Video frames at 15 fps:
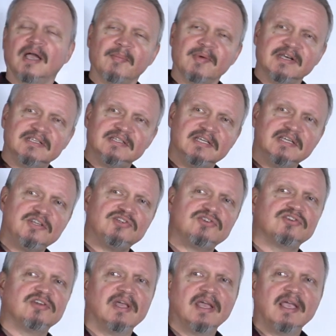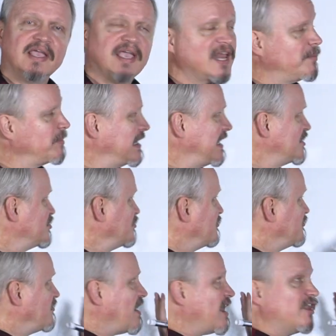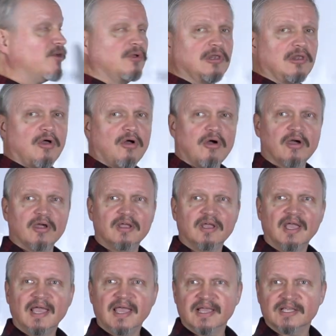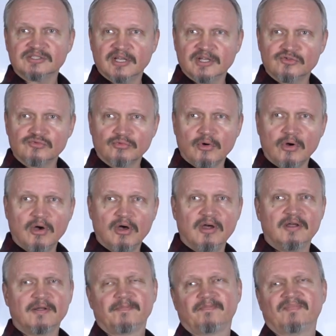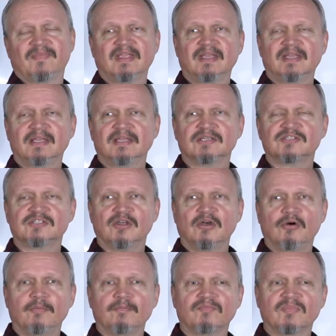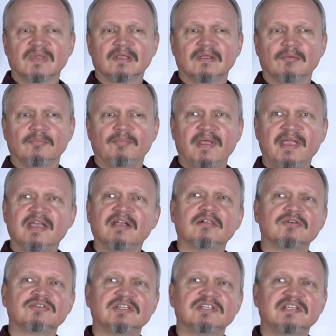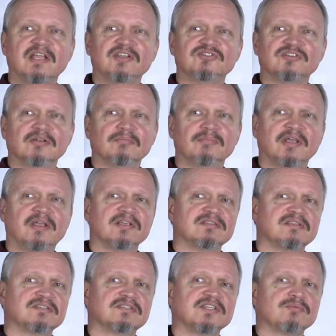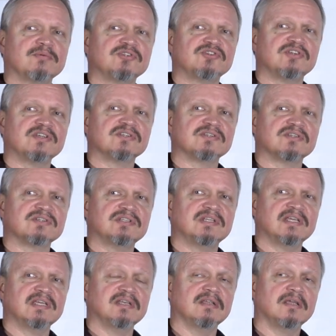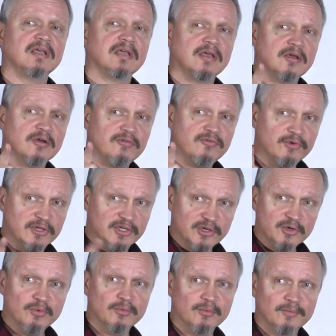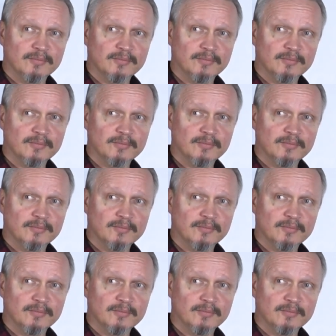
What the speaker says: I'm going to teach and I'm going to let you follow along as I draw. So pay a close attention because this is what Jesus did for you.